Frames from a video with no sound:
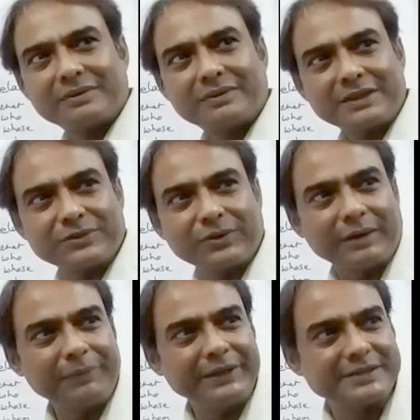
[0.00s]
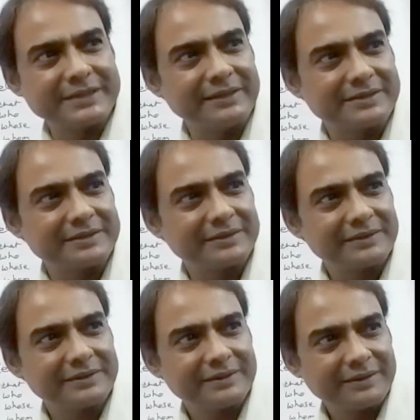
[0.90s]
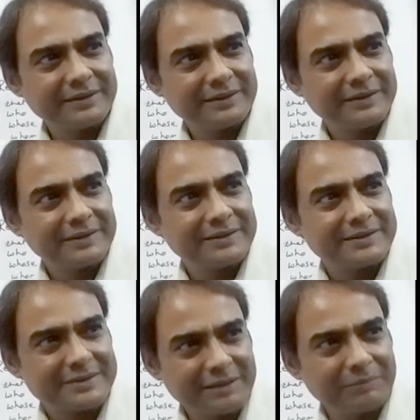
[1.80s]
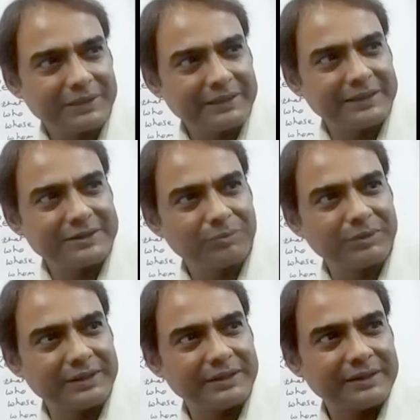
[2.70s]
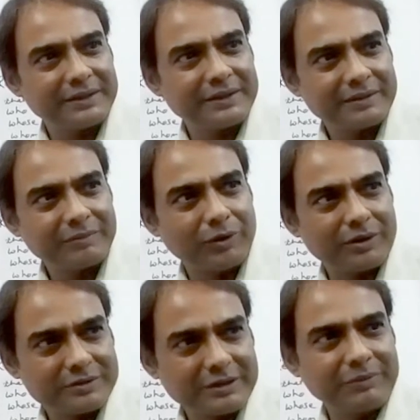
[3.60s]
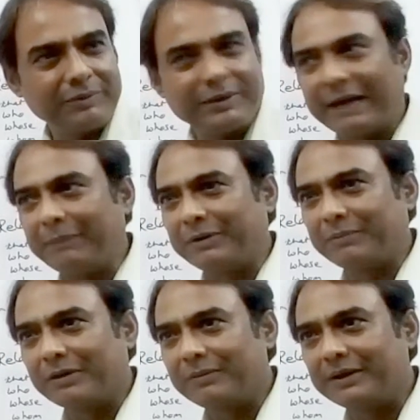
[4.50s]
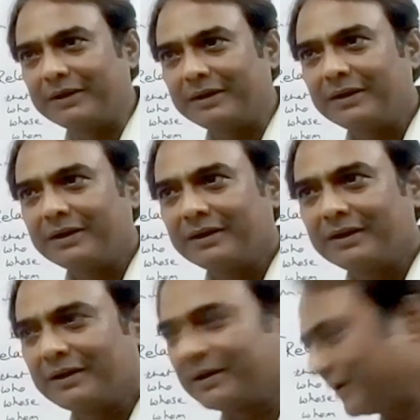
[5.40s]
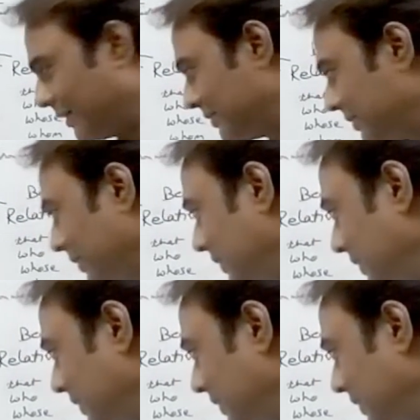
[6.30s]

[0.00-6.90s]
There's no complete sense. Something needs to be more. Something will happen probably. So,